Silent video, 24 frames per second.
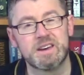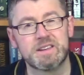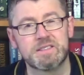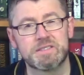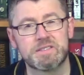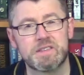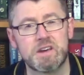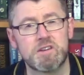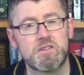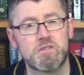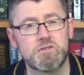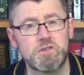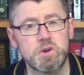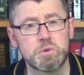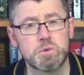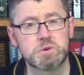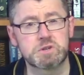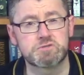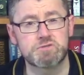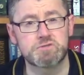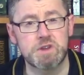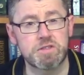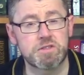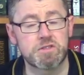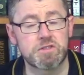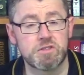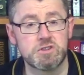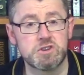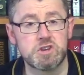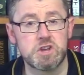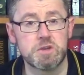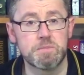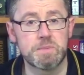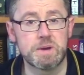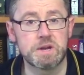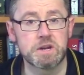They're a real strength of the
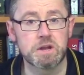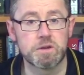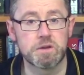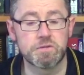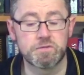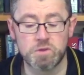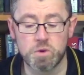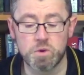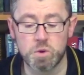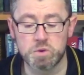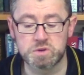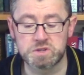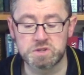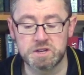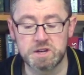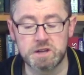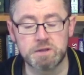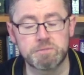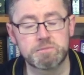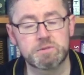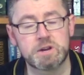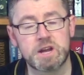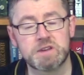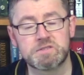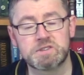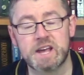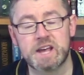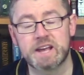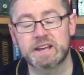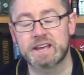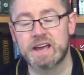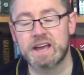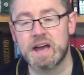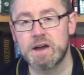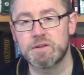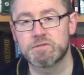Numidian force, and it gives their
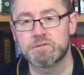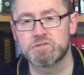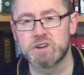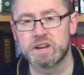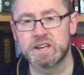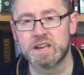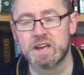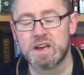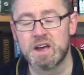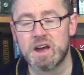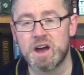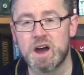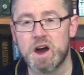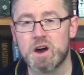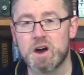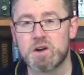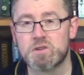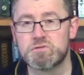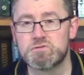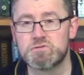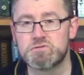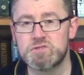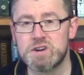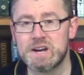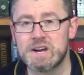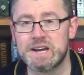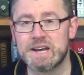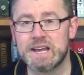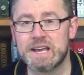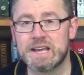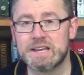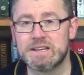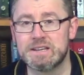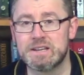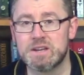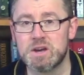cavalry a
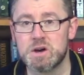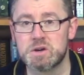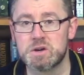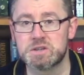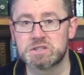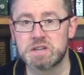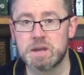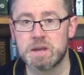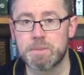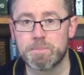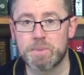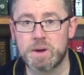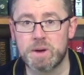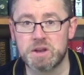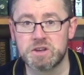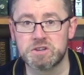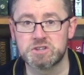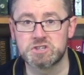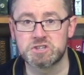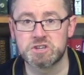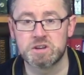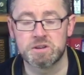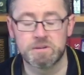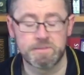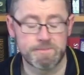really nasty punch.